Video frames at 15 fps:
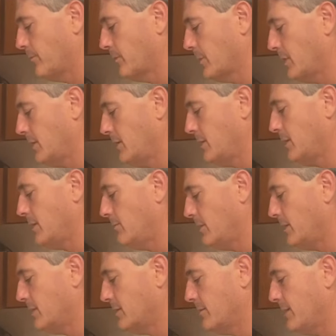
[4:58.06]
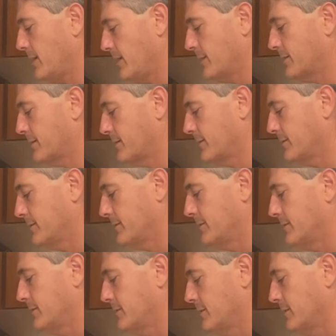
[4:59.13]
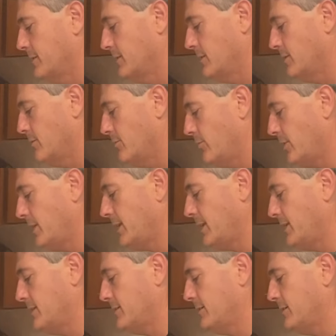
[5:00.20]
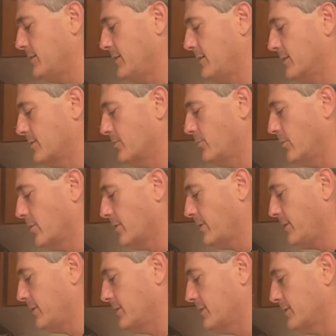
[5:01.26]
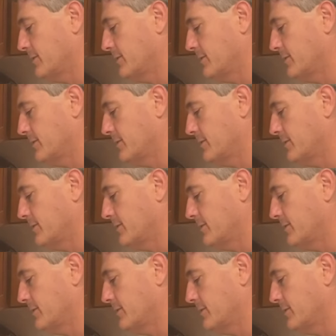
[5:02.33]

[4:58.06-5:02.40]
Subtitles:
Again, it makes a mess. But it's worth it.